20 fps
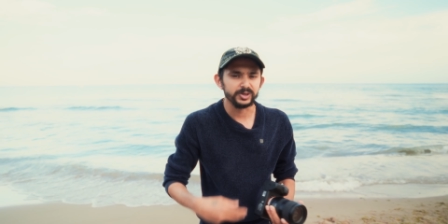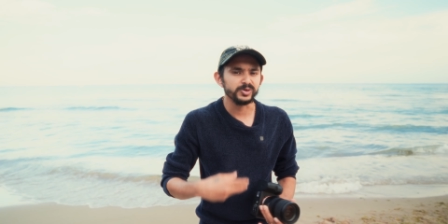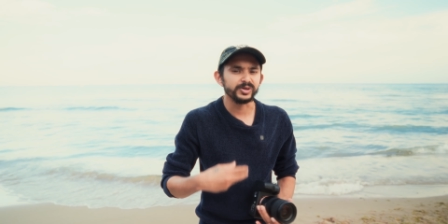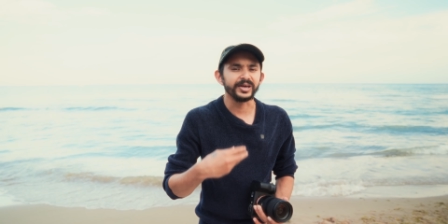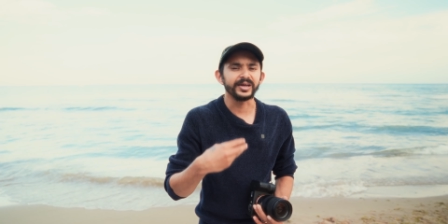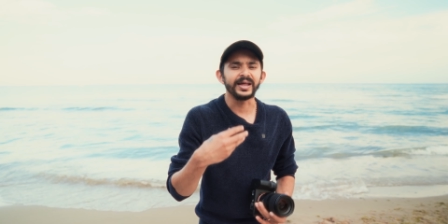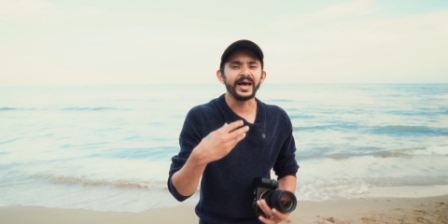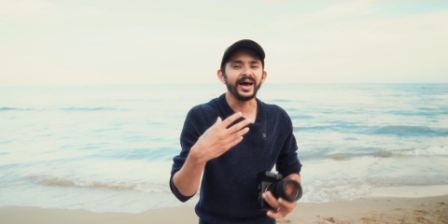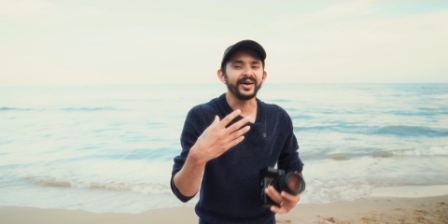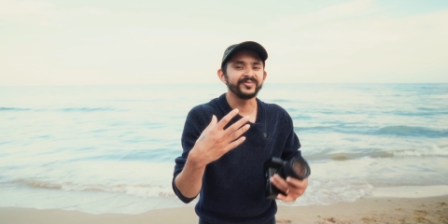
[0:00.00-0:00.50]
You
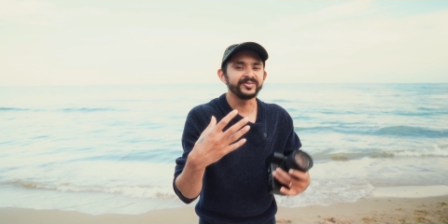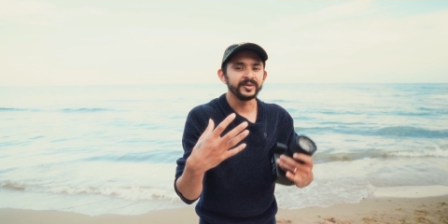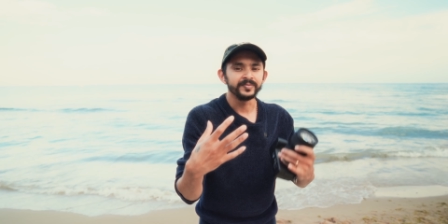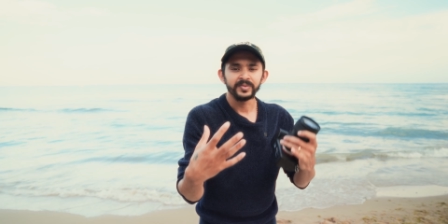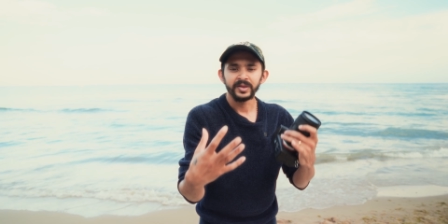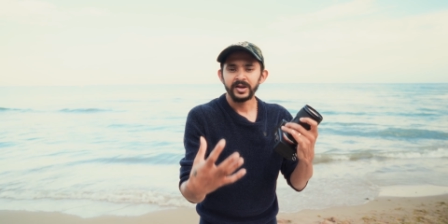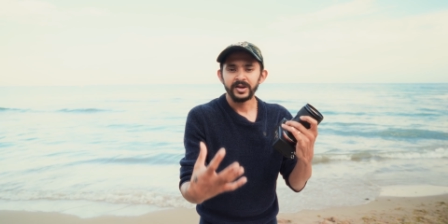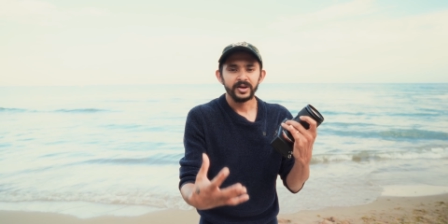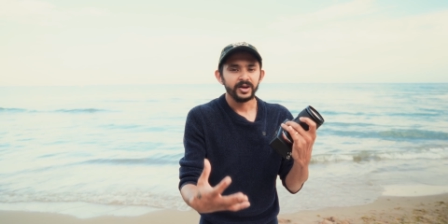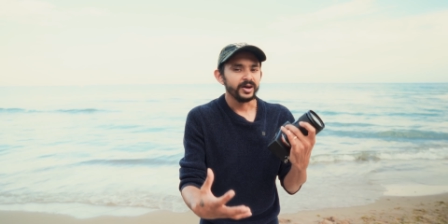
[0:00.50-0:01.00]
can have
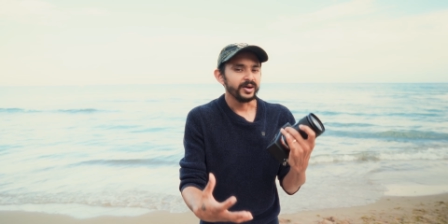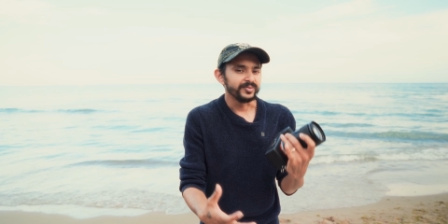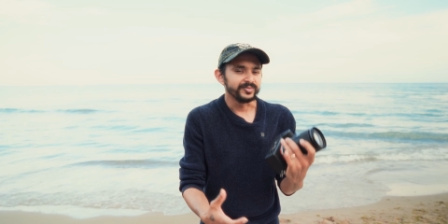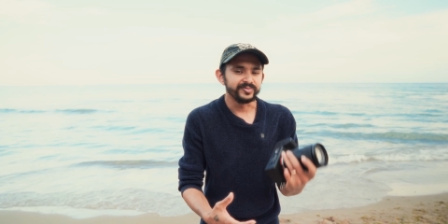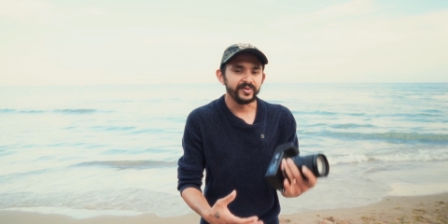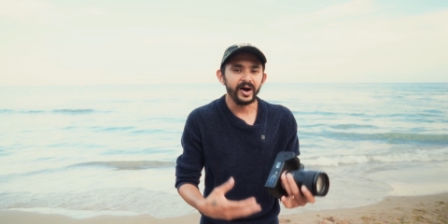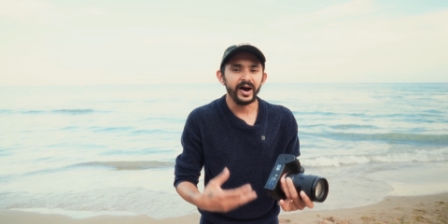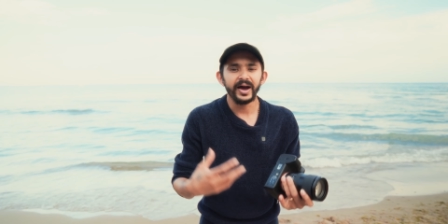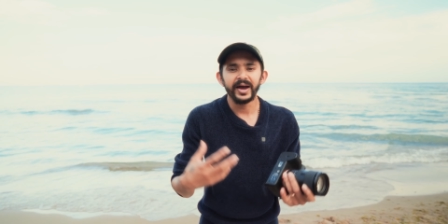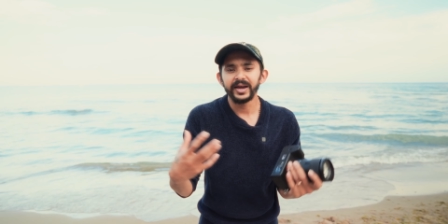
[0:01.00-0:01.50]

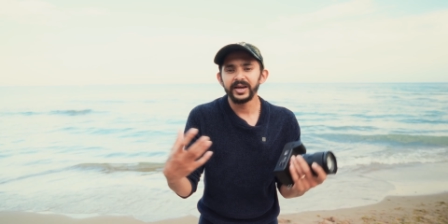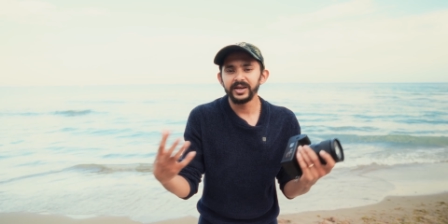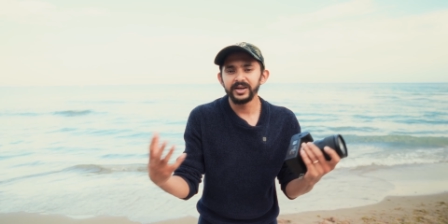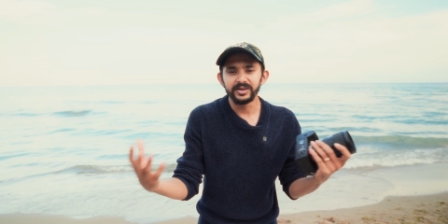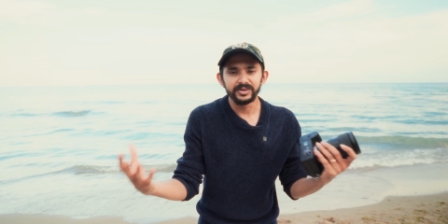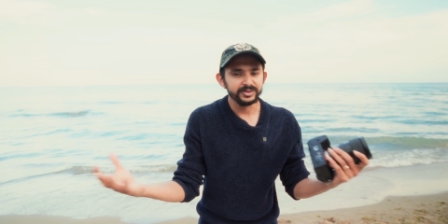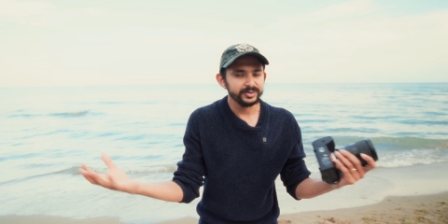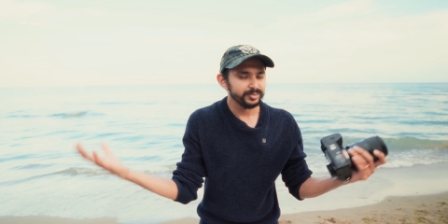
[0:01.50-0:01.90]
wide,